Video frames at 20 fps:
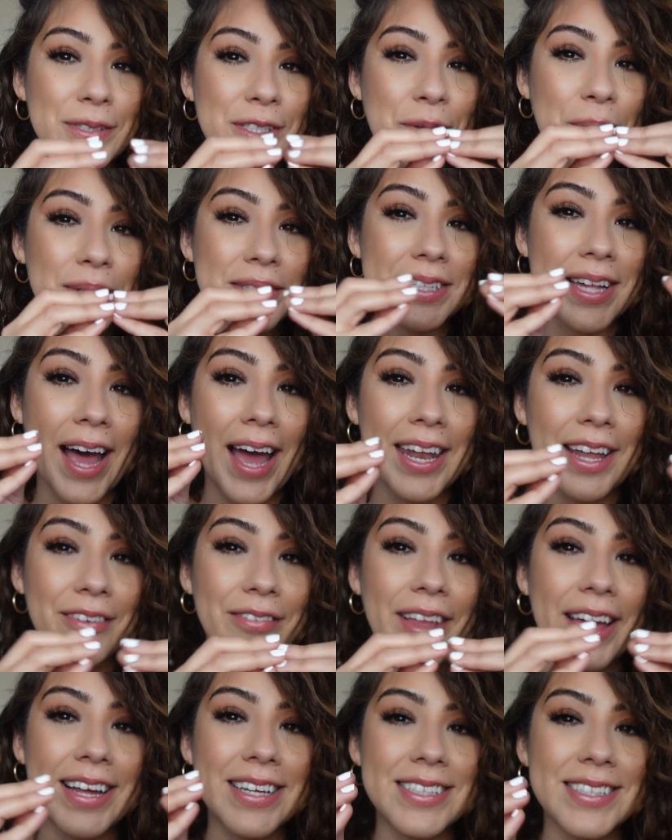So it's kind
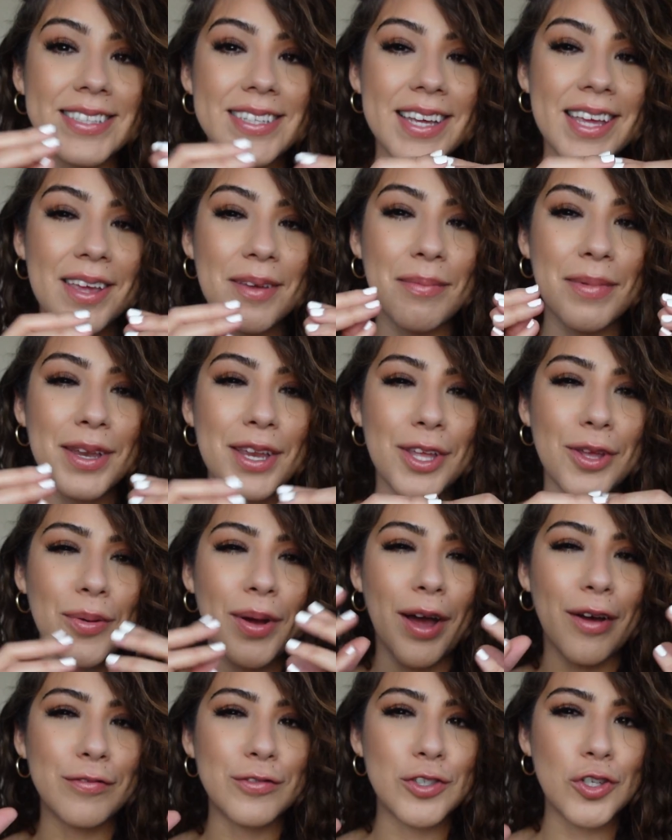of like sticky, meaning you
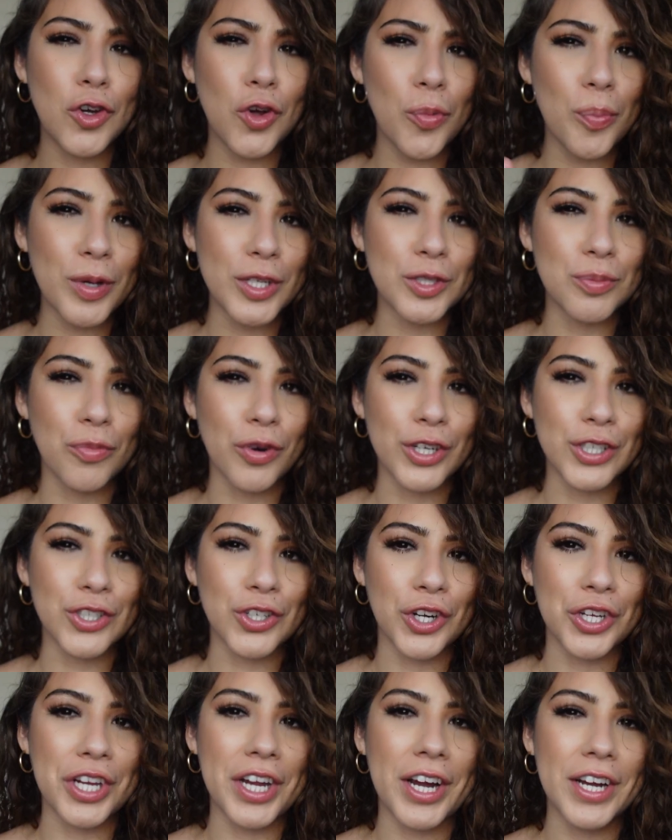have too much
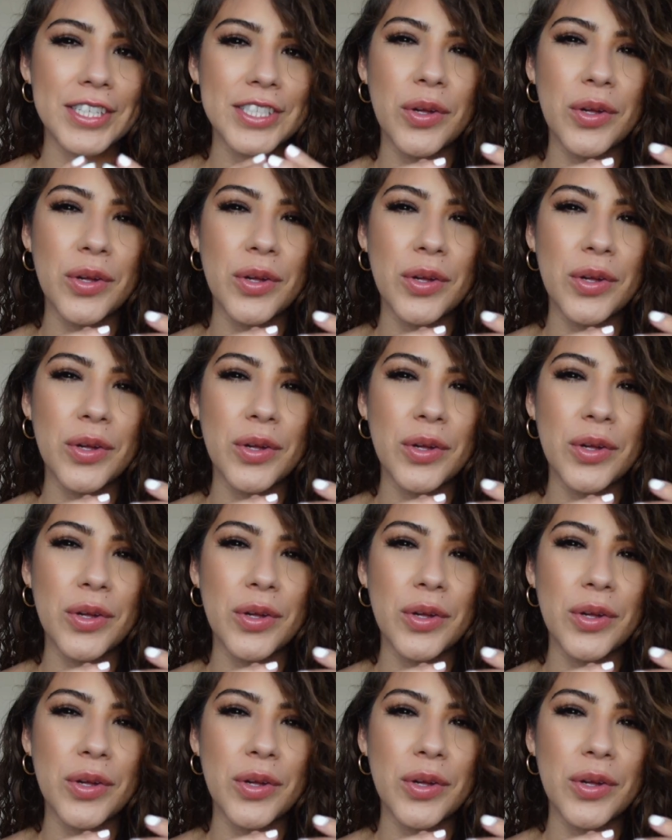moisture in your hair.